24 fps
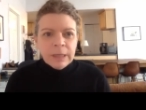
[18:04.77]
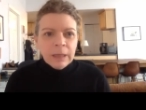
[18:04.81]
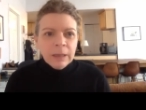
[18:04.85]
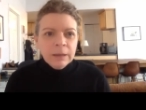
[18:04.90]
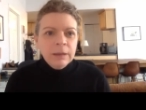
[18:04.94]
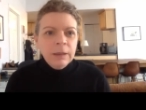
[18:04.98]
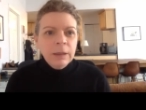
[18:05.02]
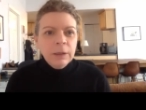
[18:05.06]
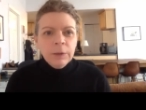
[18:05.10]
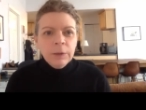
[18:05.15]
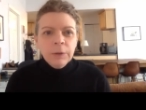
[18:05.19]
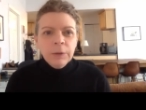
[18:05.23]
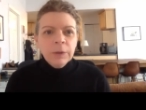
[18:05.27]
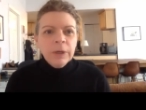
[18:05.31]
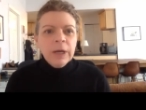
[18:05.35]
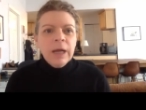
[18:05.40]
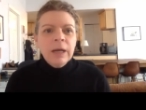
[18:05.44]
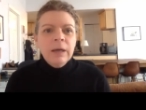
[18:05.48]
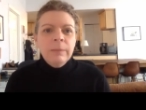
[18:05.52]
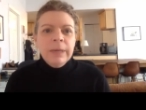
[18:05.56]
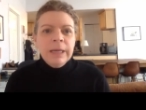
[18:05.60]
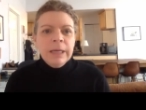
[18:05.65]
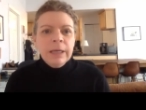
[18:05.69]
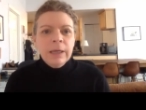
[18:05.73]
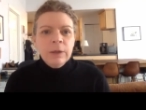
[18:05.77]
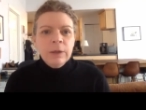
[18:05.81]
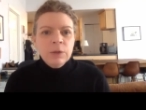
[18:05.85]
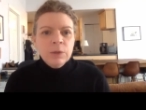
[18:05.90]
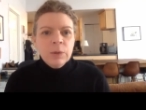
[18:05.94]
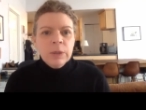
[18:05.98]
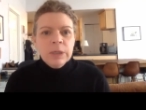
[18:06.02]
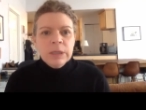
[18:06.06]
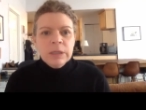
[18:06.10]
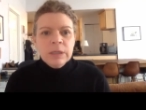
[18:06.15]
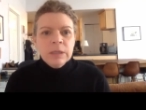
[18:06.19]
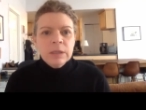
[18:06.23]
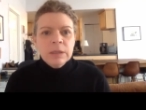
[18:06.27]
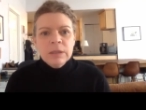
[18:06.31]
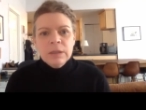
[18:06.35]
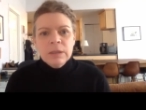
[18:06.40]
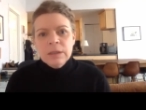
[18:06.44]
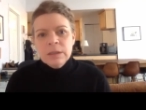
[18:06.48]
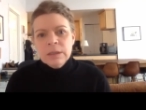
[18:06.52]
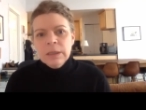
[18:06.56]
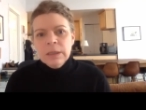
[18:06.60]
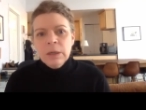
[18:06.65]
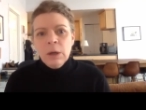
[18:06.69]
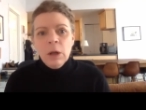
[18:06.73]
You're kind of making choices.
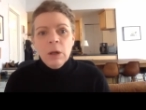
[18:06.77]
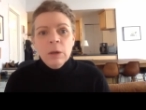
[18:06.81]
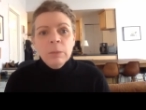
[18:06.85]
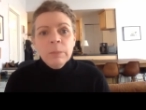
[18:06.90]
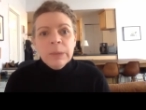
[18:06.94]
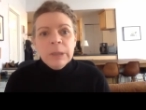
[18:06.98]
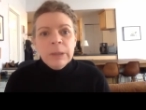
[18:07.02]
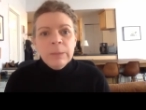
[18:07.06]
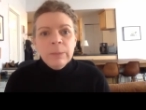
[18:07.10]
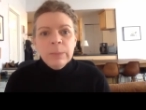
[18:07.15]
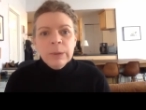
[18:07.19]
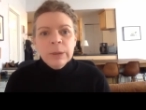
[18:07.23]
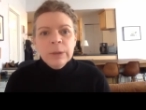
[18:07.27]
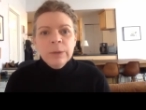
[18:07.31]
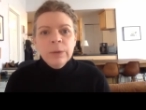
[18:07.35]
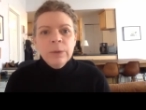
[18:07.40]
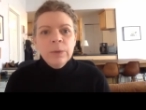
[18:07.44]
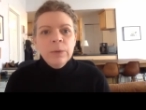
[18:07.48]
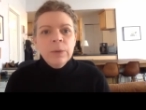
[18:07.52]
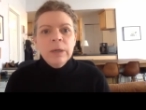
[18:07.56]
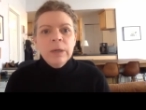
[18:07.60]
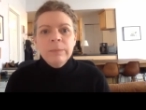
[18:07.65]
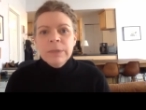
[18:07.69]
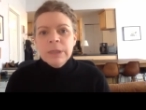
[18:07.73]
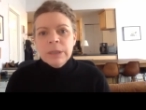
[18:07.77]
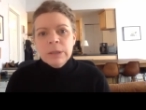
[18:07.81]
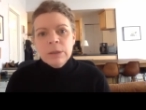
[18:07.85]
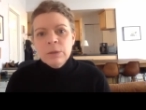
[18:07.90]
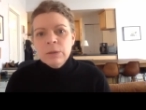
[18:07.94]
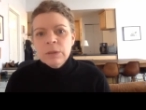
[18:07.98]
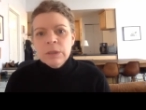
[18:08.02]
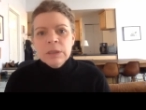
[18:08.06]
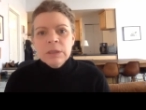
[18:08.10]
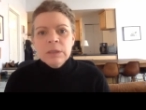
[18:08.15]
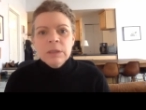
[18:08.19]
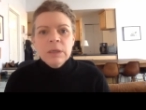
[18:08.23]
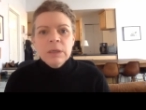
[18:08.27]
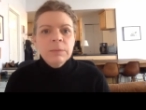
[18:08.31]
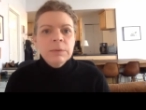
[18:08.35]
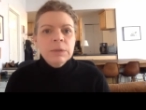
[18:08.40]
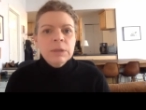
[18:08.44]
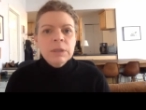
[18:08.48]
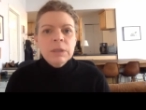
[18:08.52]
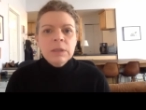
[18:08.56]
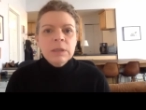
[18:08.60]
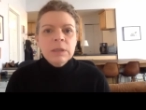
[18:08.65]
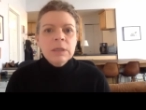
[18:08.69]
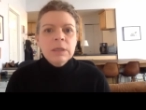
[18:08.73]
Is it all people who are misusing
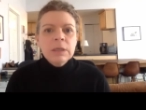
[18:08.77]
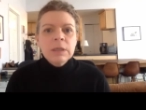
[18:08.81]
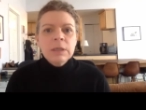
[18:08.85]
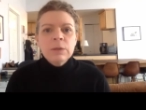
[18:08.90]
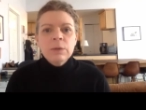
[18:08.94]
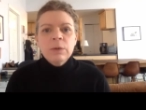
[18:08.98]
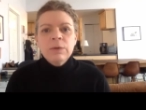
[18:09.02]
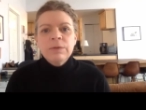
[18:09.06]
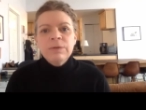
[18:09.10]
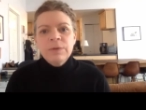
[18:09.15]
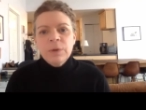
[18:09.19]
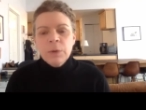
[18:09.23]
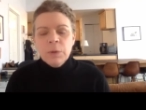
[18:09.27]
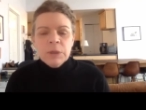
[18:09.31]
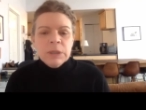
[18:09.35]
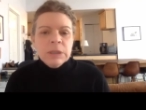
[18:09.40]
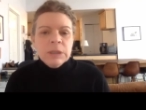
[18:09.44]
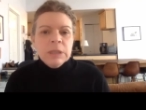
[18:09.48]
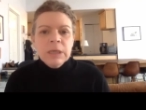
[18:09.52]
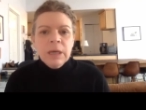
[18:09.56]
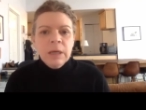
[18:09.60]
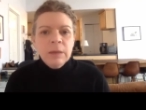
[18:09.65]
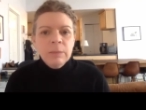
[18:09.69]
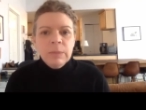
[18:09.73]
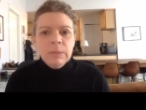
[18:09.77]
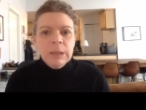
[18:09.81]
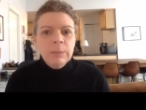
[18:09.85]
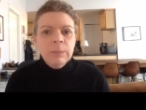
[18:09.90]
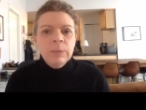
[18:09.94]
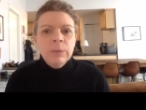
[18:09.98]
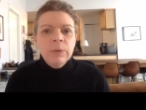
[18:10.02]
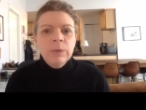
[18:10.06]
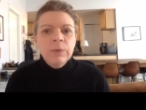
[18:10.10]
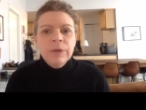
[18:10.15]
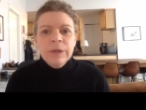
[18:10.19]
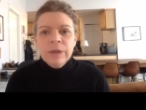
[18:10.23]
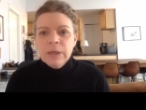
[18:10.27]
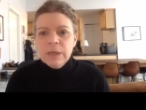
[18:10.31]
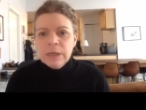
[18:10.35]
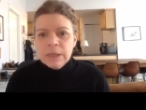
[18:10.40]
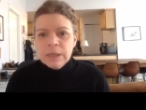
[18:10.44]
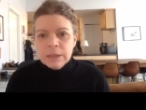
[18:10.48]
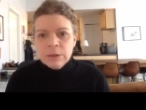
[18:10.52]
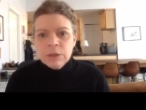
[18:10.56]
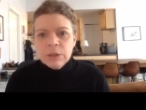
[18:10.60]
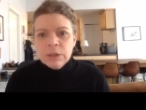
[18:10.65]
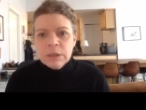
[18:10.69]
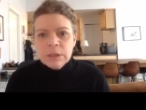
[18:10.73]
substances, or focusing on people with
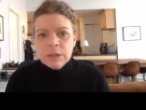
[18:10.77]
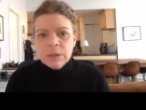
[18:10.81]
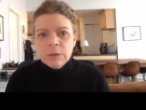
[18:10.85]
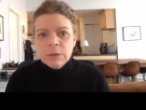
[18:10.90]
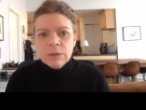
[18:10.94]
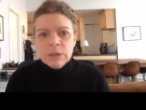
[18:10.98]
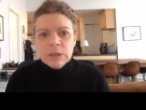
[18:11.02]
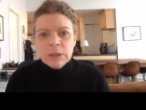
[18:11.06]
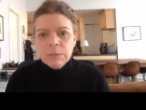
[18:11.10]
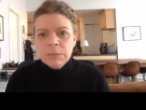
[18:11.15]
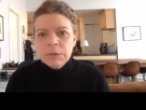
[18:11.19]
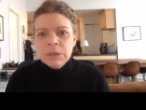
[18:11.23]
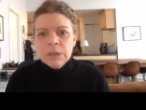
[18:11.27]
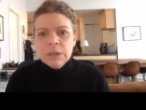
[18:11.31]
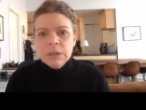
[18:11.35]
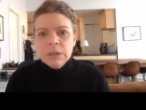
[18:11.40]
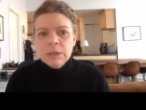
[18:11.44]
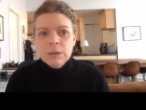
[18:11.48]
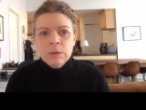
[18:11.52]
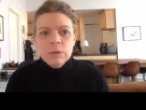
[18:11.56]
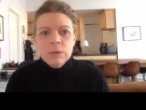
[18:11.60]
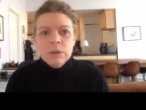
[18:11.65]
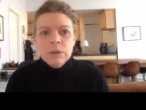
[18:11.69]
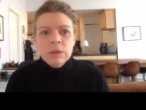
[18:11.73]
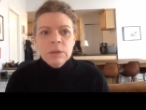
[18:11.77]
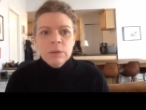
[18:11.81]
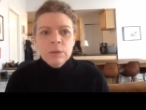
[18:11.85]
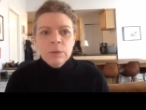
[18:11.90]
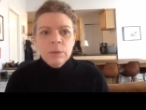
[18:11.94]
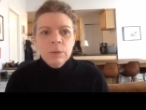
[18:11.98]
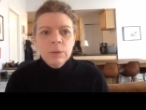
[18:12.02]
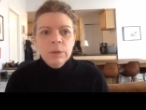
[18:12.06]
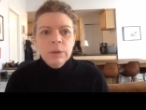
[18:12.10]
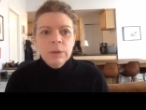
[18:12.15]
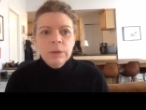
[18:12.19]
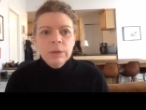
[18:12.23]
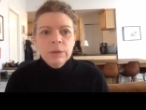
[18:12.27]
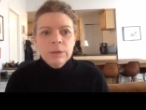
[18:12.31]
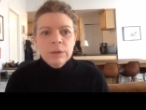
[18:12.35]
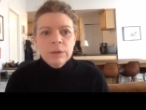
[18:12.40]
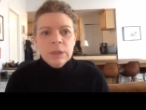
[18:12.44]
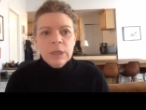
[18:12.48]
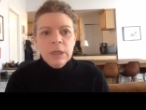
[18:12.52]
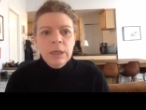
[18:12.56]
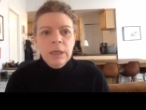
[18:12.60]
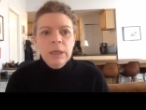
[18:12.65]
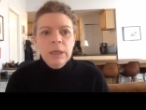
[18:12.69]
addictions or substance use disorders?